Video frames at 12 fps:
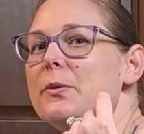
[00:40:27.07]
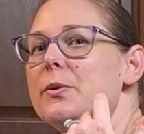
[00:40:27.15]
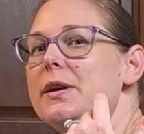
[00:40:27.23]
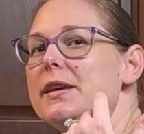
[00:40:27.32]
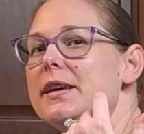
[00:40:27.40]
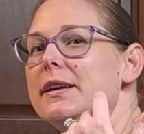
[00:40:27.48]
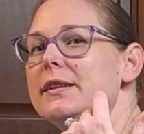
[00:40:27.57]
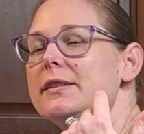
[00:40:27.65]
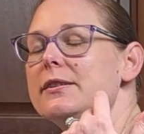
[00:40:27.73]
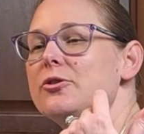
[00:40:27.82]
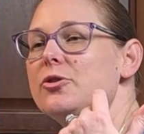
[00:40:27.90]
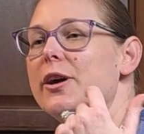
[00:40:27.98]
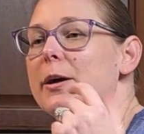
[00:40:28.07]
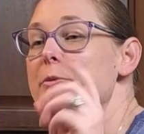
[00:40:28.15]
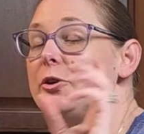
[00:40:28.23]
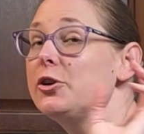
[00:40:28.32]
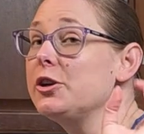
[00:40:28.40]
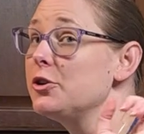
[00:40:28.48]
that we can
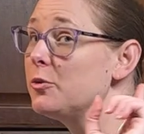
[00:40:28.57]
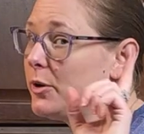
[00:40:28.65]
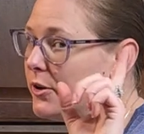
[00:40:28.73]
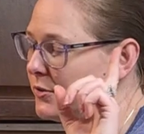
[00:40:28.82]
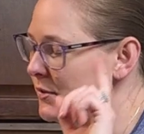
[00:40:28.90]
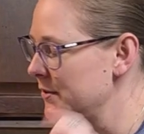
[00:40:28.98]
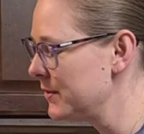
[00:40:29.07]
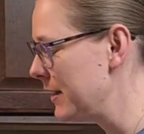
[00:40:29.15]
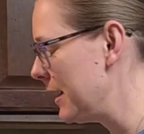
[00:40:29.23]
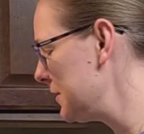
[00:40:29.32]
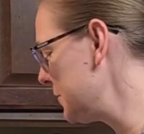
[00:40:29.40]
grab the cookie dough balls. So